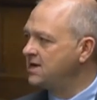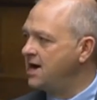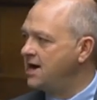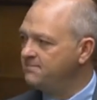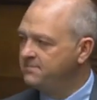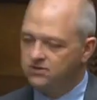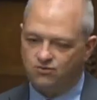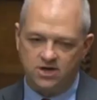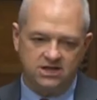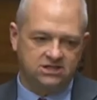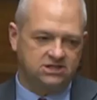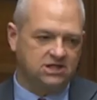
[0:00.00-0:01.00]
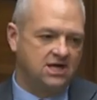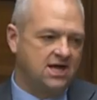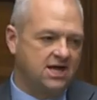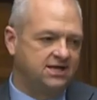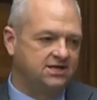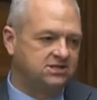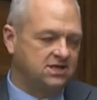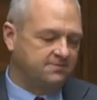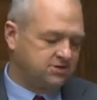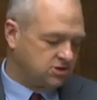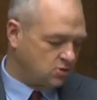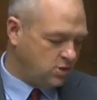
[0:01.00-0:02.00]
been reached, it is
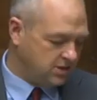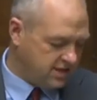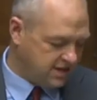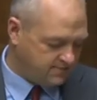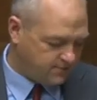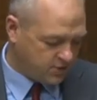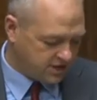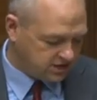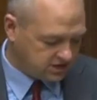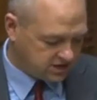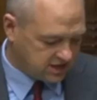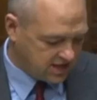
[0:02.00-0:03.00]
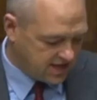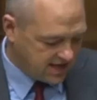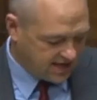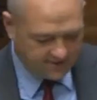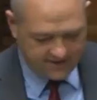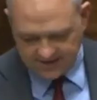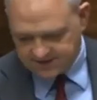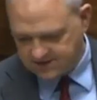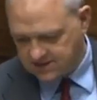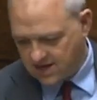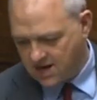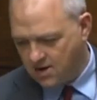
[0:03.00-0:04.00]
subsequently breached. And
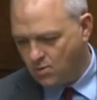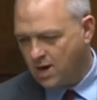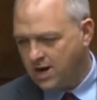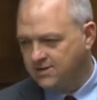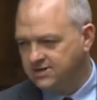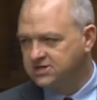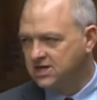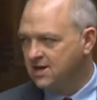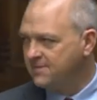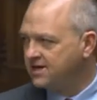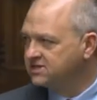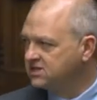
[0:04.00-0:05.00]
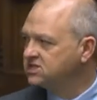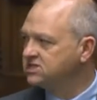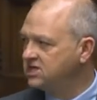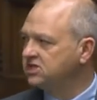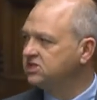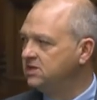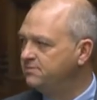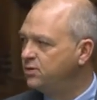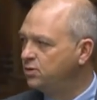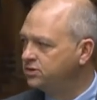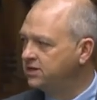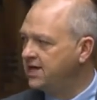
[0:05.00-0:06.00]
that's why the CMS is such an
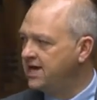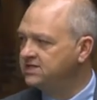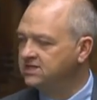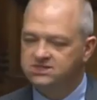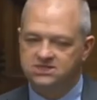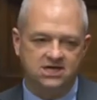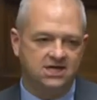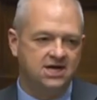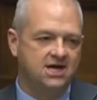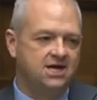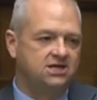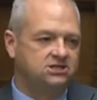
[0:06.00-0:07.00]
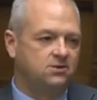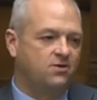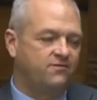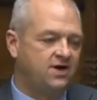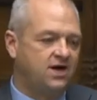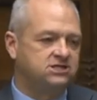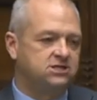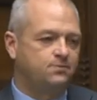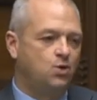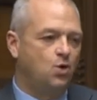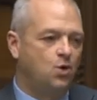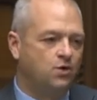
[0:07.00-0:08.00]
important agency to provide
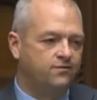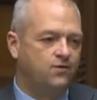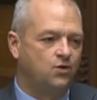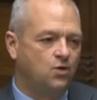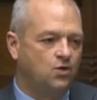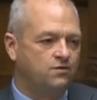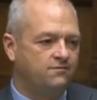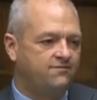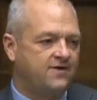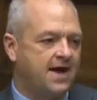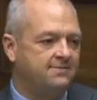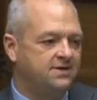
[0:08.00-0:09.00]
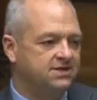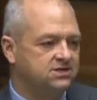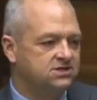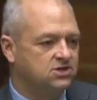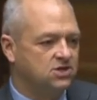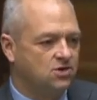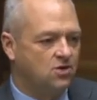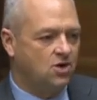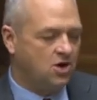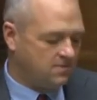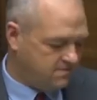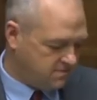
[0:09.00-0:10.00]
support for families who
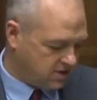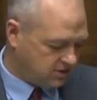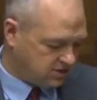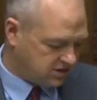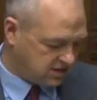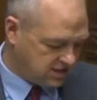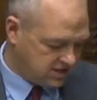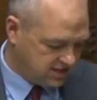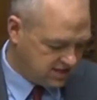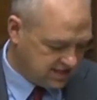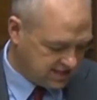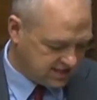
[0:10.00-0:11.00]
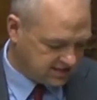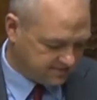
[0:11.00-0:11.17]
are most in need.